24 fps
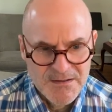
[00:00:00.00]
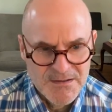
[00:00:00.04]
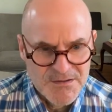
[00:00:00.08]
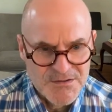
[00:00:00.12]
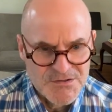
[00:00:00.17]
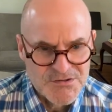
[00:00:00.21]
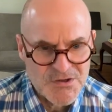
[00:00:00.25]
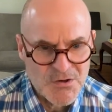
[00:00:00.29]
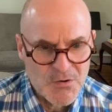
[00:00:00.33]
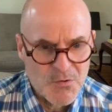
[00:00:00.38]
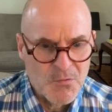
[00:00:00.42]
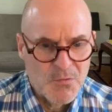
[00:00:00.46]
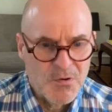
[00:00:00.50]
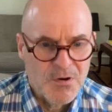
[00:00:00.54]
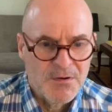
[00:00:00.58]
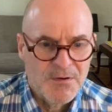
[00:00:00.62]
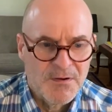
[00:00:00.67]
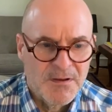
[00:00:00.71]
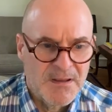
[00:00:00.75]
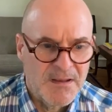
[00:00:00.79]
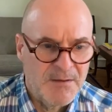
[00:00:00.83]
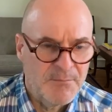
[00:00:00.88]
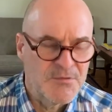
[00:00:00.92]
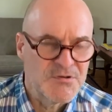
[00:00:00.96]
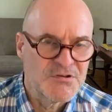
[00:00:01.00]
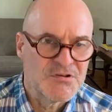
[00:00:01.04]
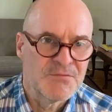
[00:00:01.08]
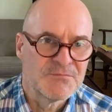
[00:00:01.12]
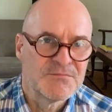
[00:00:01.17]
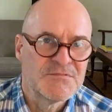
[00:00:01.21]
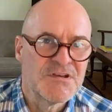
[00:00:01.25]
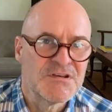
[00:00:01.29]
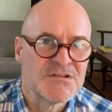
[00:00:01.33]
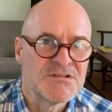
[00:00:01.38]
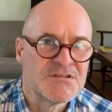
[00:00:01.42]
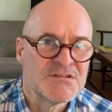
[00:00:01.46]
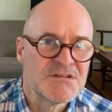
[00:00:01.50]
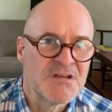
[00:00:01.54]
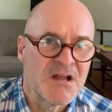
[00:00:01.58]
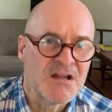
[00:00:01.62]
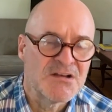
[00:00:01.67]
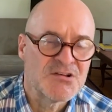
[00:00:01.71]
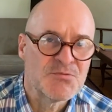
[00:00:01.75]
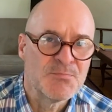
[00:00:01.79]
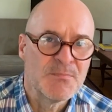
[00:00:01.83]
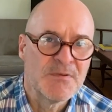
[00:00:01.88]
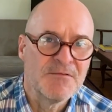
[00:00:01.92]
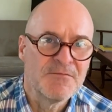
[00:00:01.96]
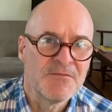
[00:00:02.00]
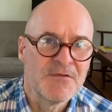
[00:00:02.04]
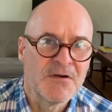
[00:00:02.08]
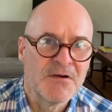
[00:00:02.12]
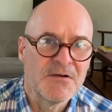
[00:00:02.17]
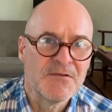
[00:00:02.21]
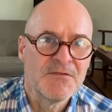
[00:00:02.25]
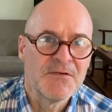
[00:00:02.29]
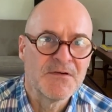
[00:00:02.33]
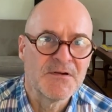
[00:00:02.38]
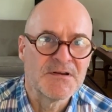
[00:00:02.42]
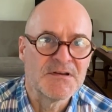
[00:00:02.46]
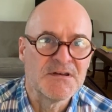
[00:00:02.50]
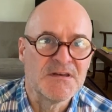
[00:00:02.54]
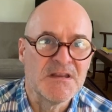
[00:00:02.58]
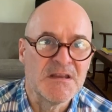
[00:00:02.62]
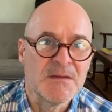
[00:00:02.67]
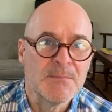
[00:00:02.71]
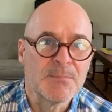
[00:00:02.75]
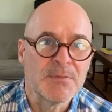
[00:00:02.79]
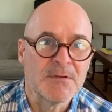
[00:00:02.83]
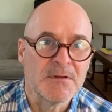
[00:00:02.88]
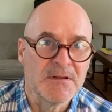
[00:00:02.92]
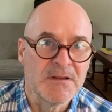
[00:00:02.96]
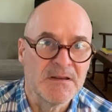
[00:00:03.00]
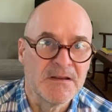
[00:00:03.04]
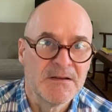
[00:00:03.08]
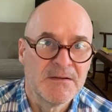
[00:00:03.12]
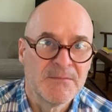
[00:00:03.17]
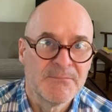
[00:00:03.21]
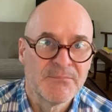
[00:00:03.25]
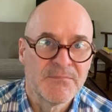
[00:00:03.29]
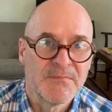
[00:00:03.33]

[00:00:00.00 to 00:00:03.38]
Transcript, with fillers: So it was just touched me very, very deeply.